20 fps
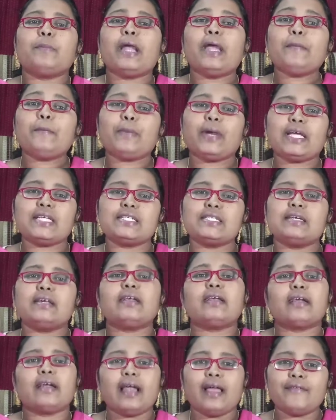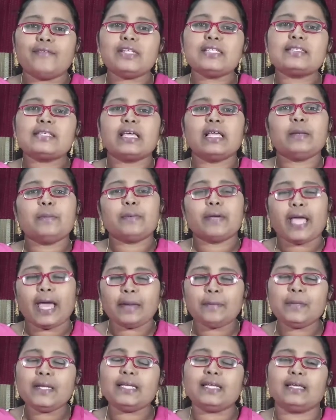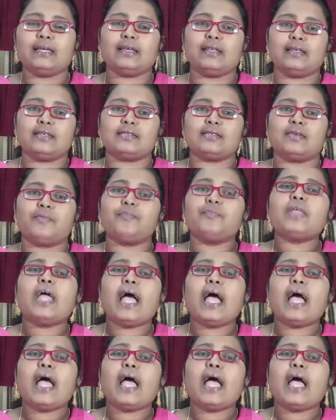blood pressure levels can be decreased.